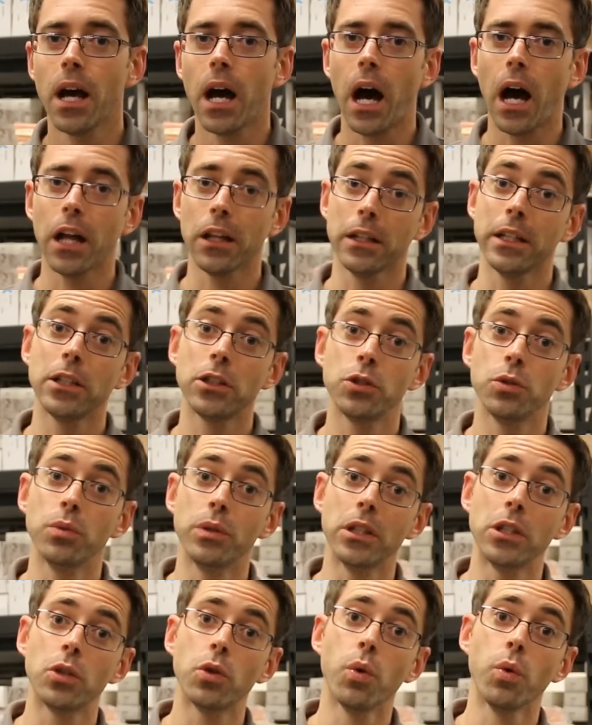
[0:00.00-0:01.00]
I'll link to
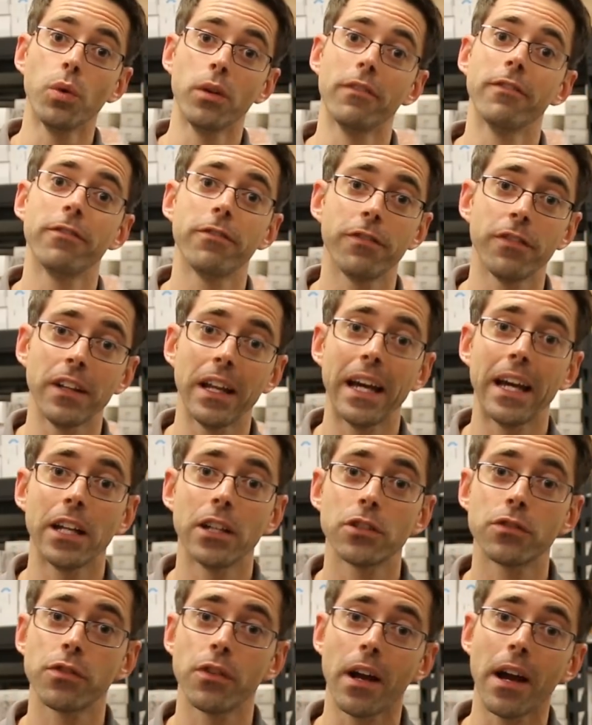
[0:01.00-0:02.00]
the coolant
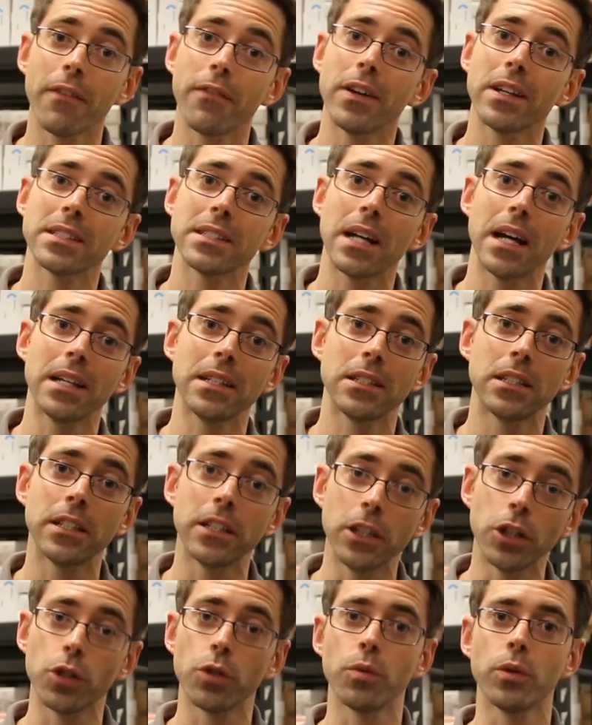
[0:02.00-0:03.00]
flange for FSIs
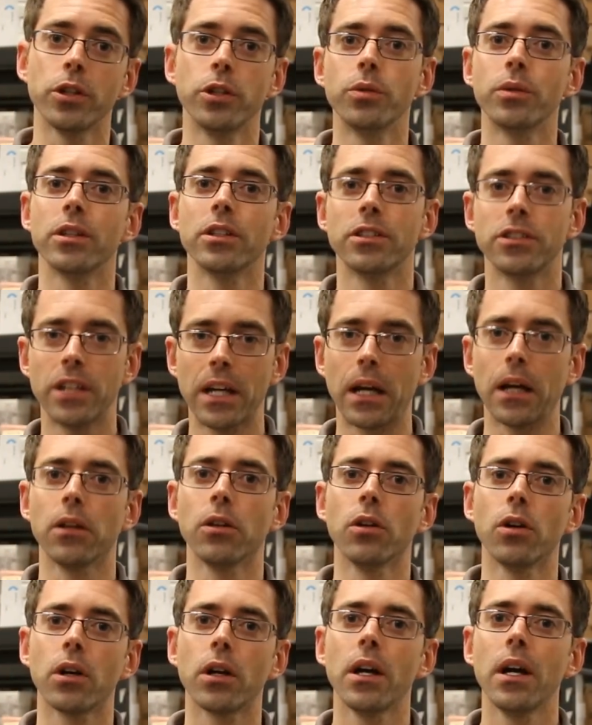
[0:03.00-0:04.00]
here, where you can take a
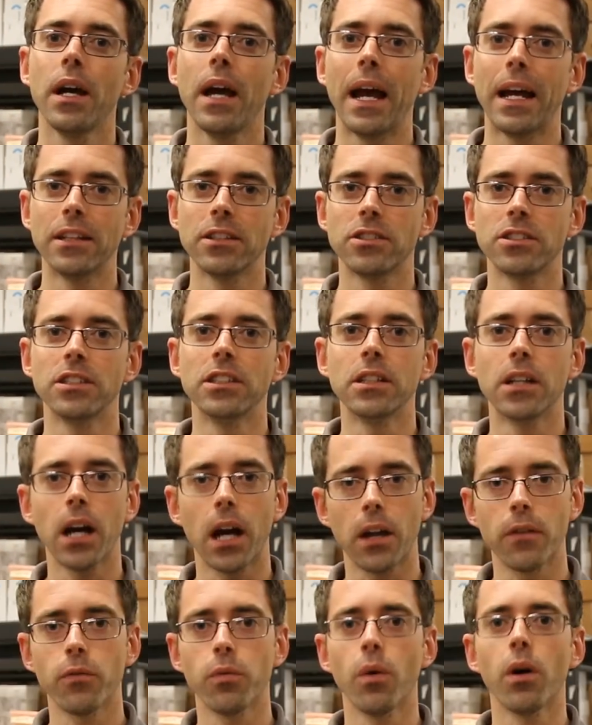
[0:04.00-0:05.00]
look and see
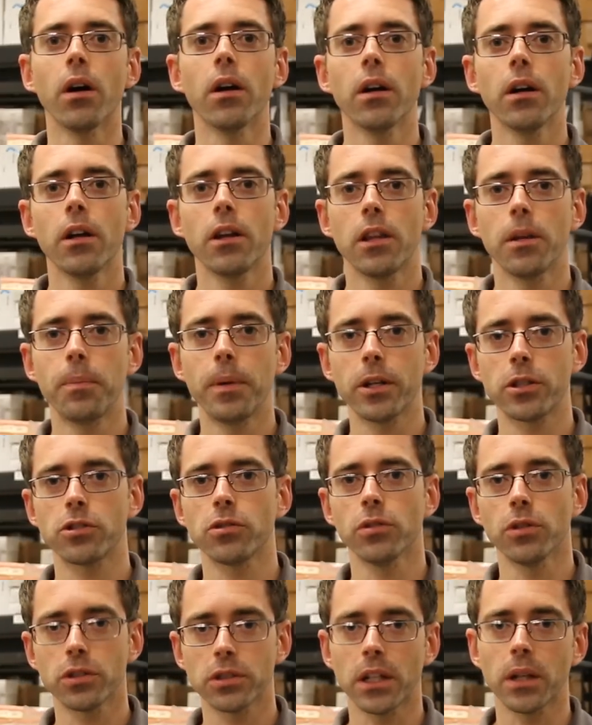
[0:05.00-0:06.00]
kind of what the picture
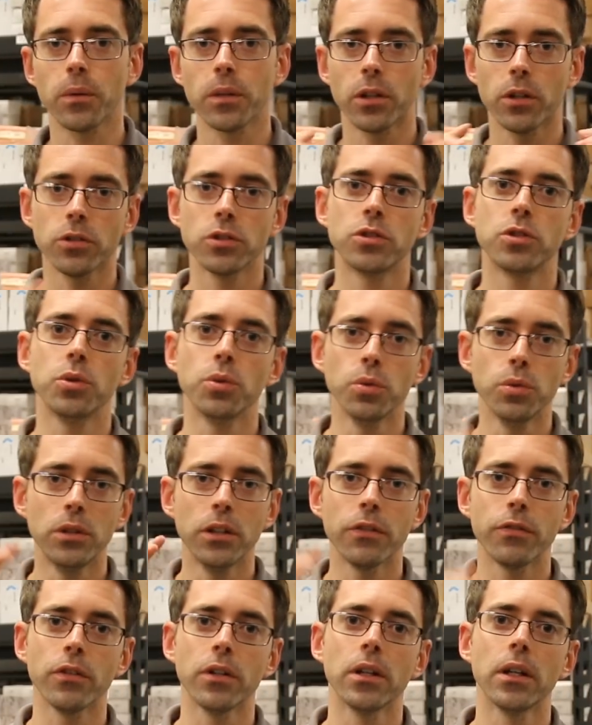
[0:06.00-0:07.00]
looks like with those two
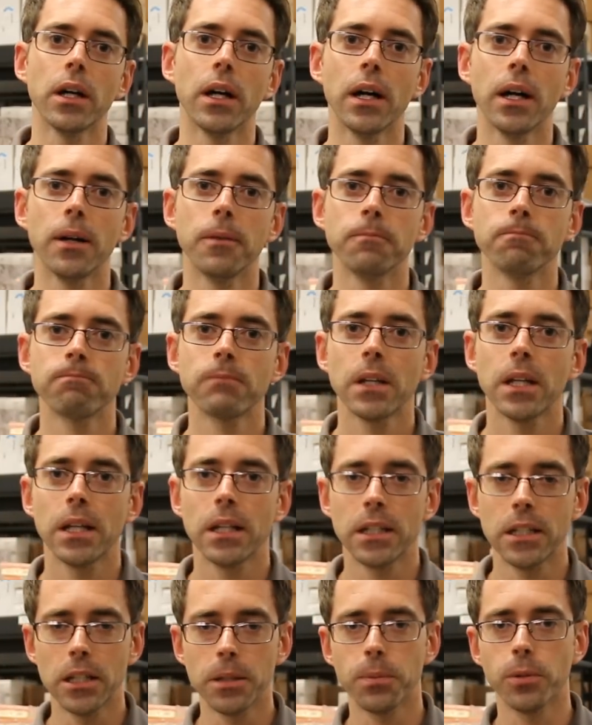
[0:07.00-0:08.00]
different
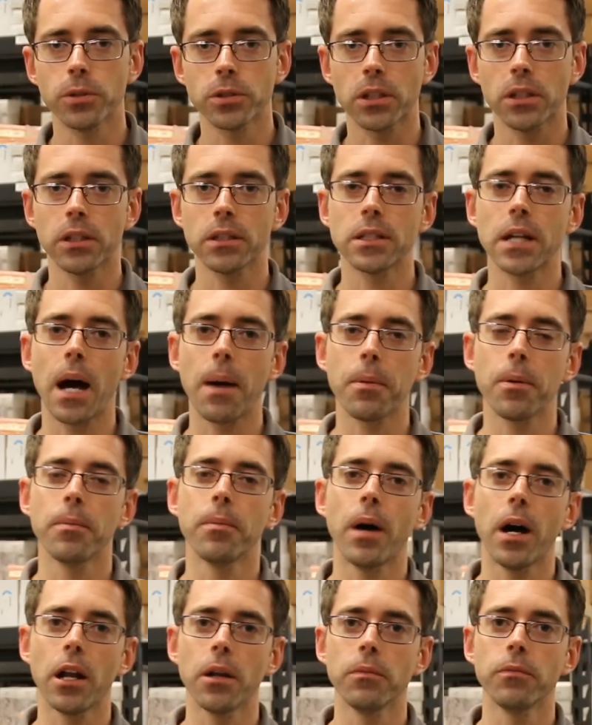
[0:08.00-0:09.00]
nipples on the top and
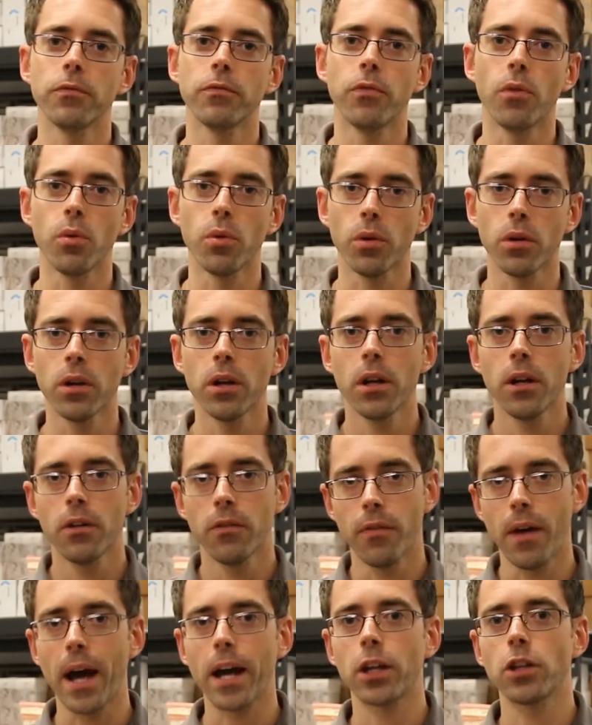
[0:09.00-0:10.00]
bottom for
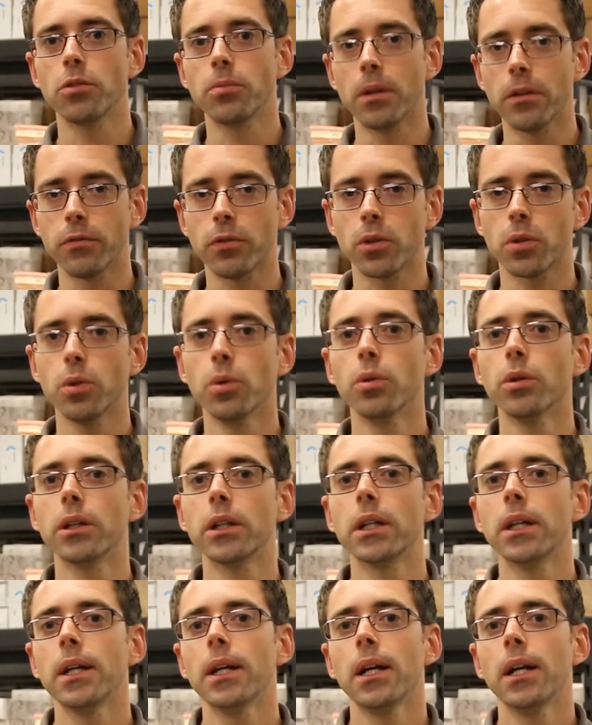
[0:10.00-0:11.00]
vacuum and for coolant.